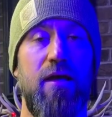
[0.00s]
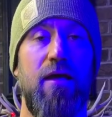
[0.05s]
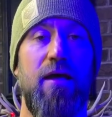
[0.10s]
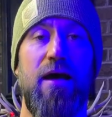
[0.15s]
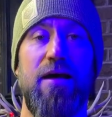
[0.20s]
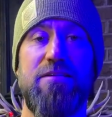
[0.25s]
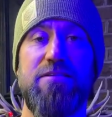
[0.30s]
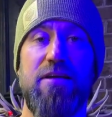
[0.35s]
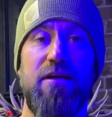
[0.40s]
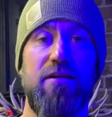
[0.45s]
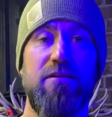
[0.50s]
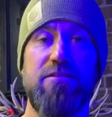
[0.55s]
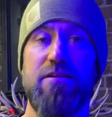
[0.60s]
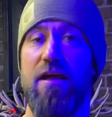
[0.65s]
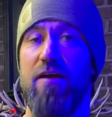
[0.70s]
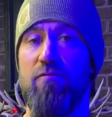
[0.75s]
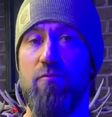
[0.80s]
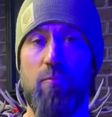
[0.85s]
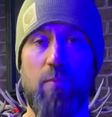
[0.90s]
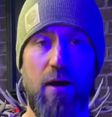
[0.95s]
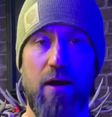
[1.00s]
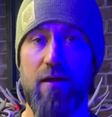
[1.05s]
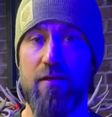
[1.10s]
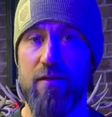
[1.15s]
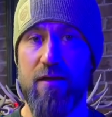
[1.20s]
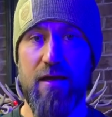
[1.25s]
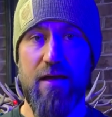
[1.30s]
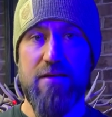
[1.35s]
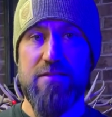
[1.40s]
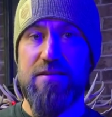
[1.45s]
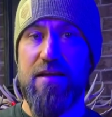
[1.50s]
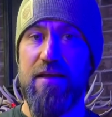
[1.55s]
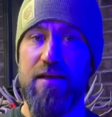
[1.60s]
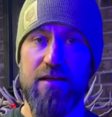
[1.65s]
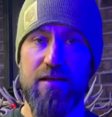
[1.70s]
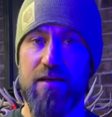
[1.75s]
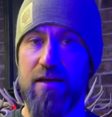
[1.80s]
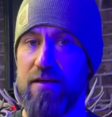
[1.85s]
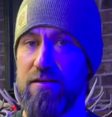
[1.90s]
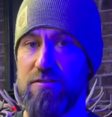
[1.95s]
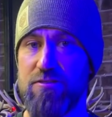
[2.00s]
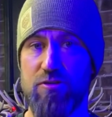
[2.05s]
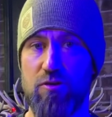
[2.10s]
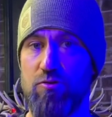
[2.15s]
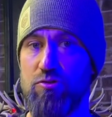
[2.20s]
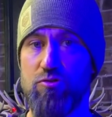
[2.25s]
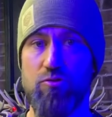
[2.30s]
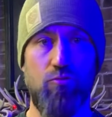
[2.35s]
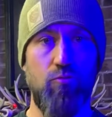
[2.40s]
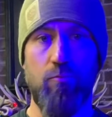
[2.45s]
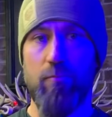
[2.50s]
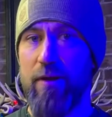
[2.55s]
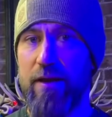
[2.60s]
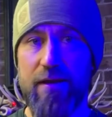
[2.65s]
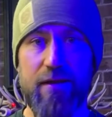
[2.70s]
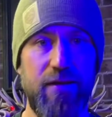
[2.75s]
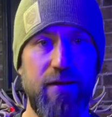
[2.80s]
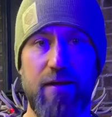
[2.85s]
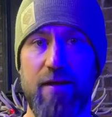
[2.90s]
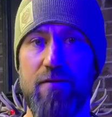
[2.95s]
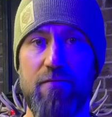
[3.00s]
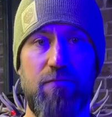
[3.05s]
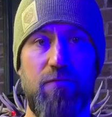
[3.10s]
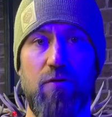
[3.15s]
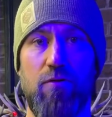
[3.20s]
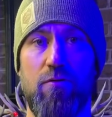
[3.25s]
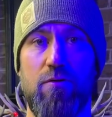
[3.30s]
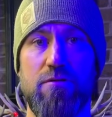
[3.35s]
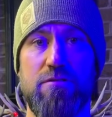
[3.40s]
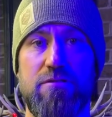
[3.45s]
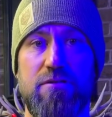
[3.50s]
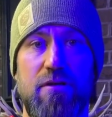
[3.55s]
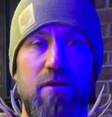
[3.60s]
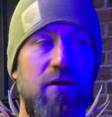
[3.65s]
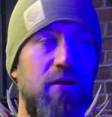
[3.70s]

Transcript: I challenge everybody that has any kind of social media influence